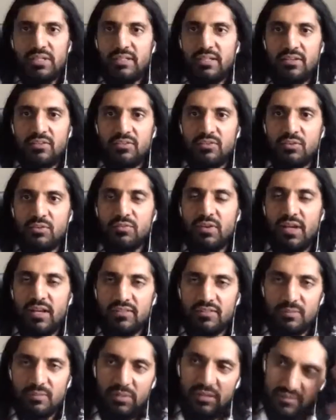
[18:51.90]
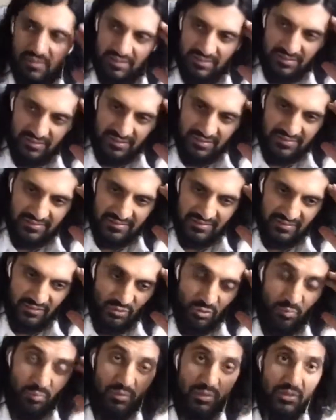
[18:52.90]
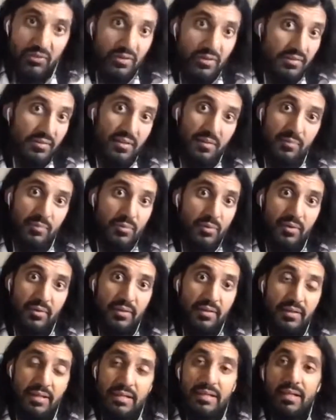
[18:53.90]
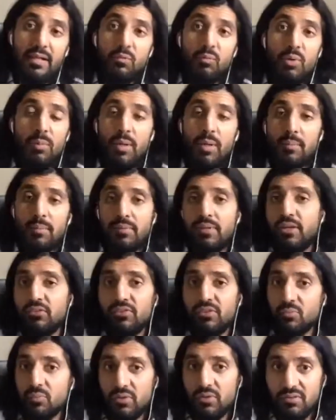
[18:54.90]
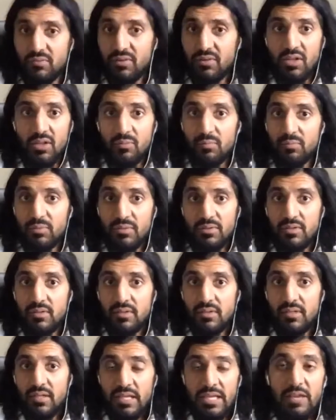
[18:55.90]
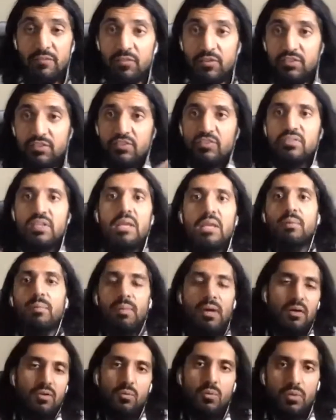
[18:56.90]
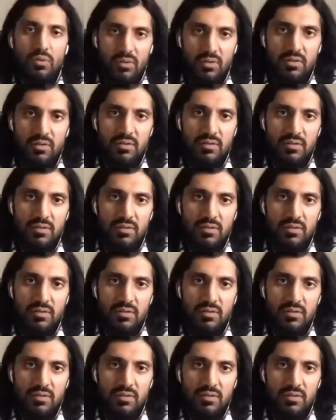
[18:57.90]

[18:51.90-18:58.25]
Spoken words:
that it's so fast, I mean, it's like a no-brainer at that point. Like any kind of web application you want to develop, if it's the same amount of work,